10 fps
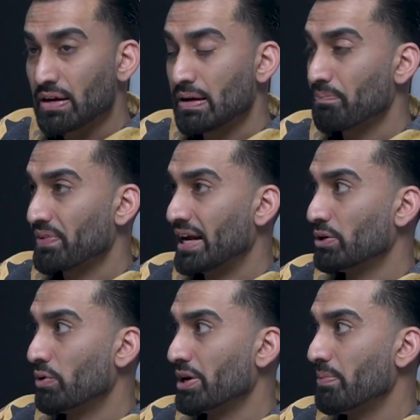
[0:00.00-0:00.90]
And
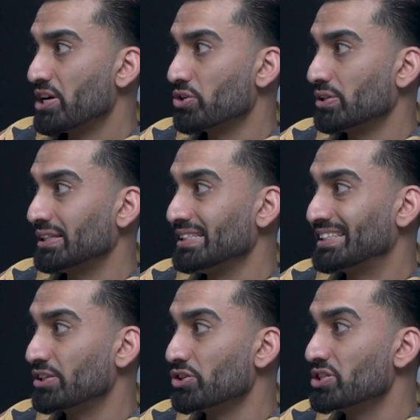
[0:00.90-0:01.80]
they want to make sure that these
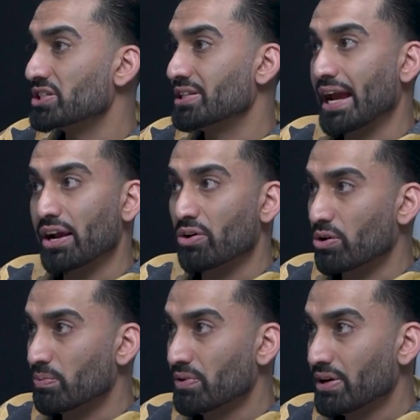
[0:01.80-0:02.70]
kids are just staying
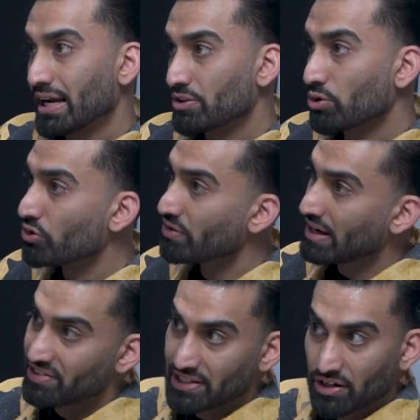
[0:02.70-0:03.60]
home and they're ordering
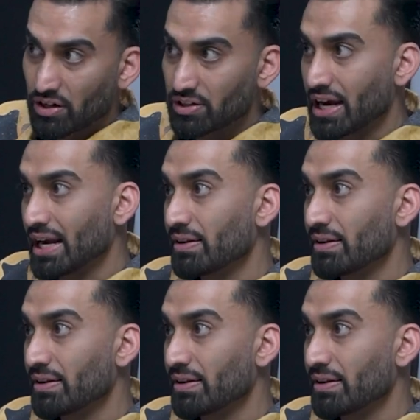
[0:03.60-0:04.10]
everything online.